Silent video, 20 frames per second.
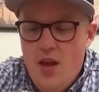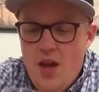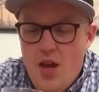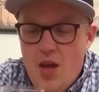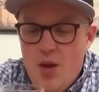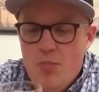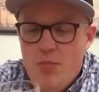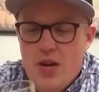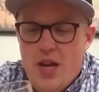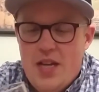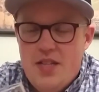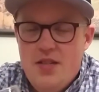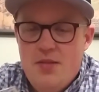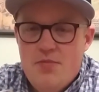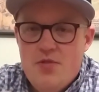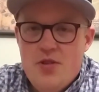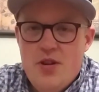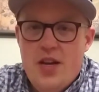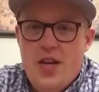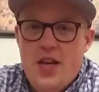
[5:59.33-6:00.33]
But as
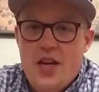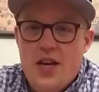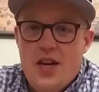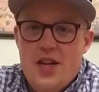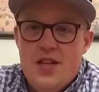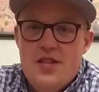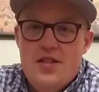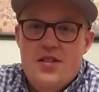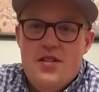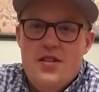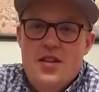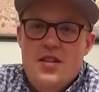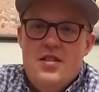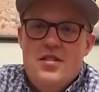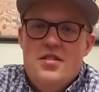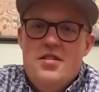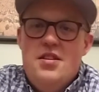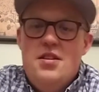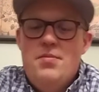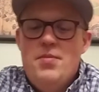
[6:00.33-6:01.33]
I'm drinking it, it's
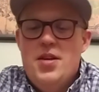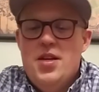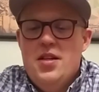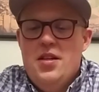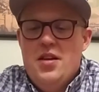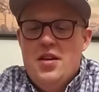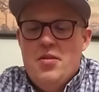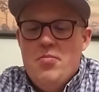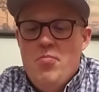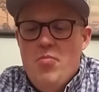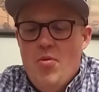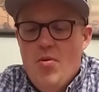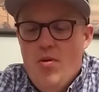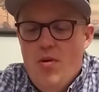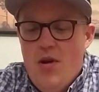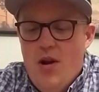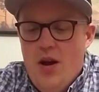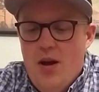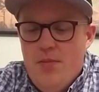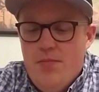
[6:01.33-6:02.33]
seeming like
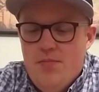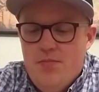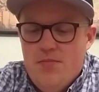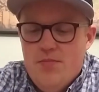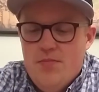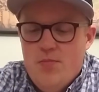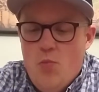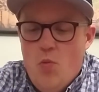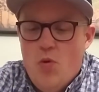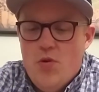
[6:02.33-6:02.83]
more